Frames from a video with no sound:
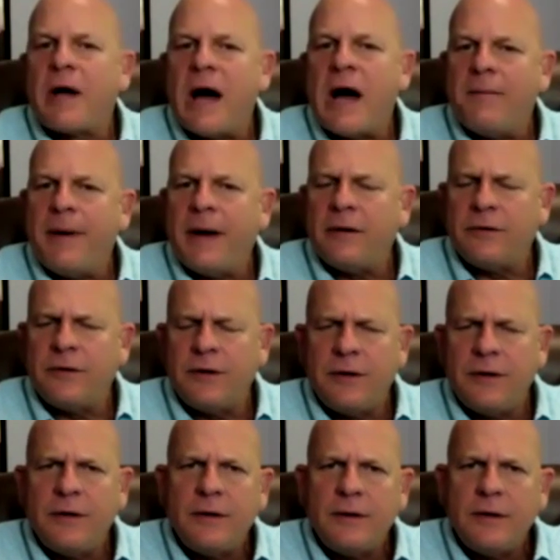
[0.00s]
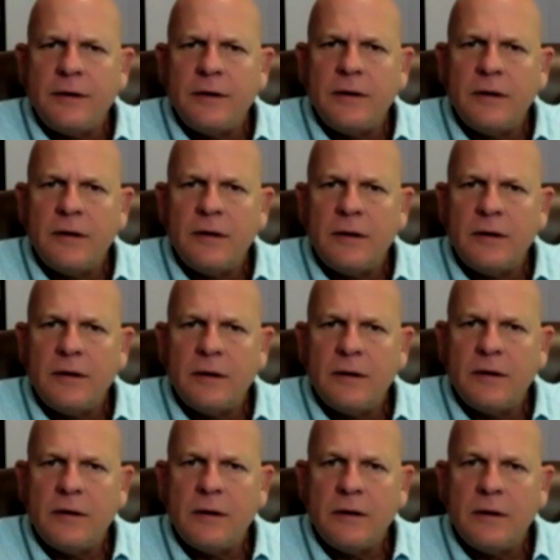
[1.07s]
compounded?
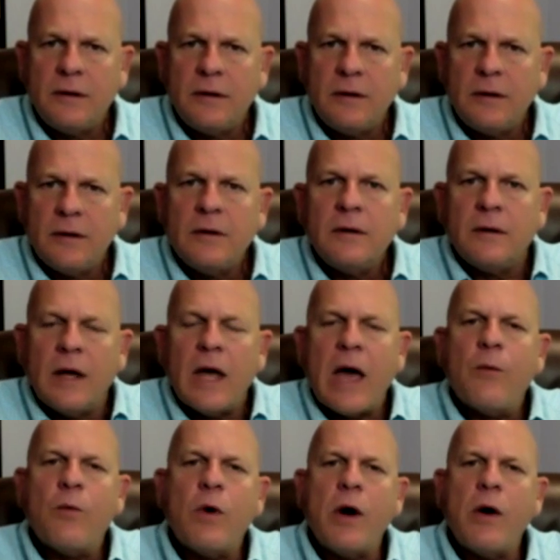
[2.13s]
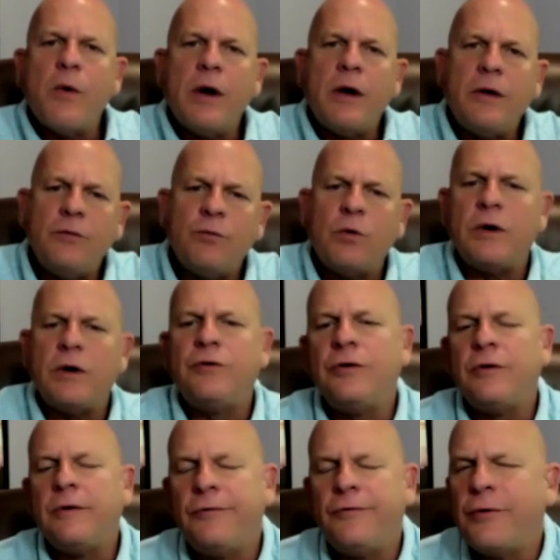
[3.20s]
Yes. And what, what, what
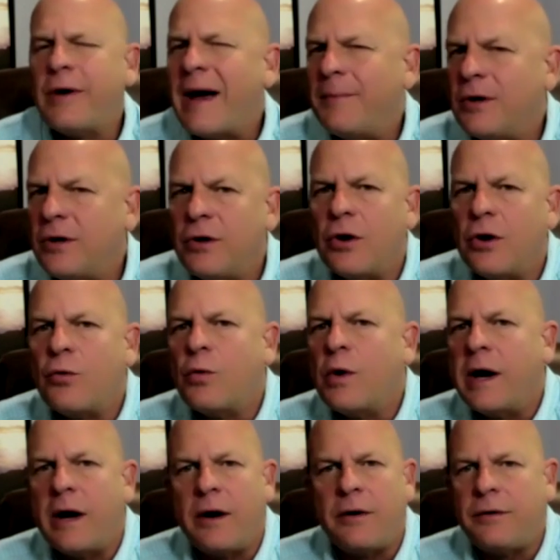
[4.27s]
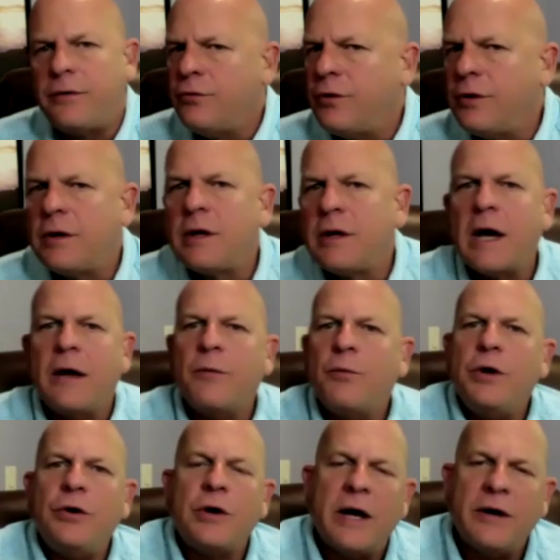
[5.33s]
do you happen to know where you get where
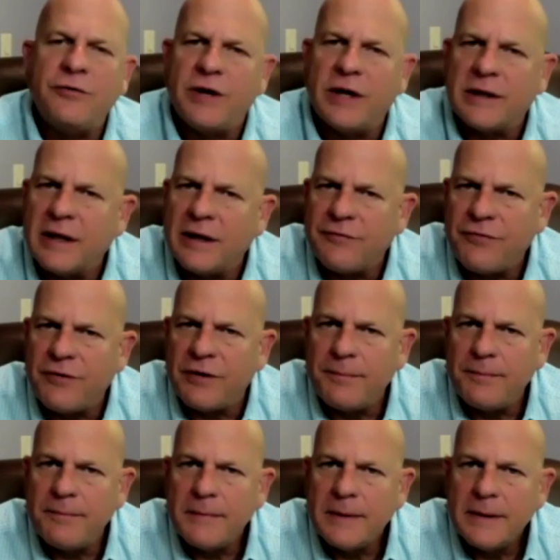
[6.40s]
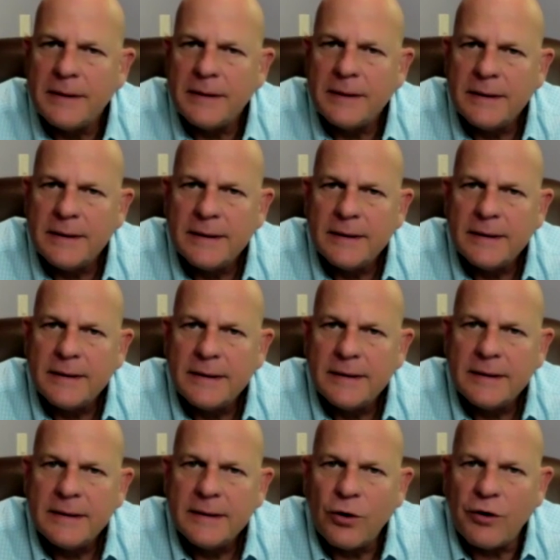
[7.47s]
you guys get that from?
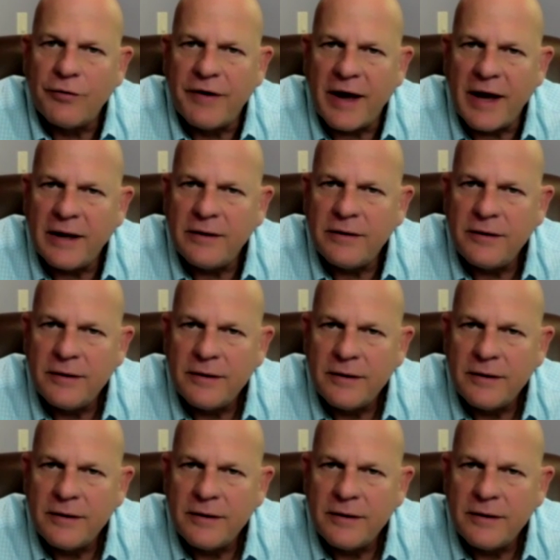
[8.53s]
Offhand.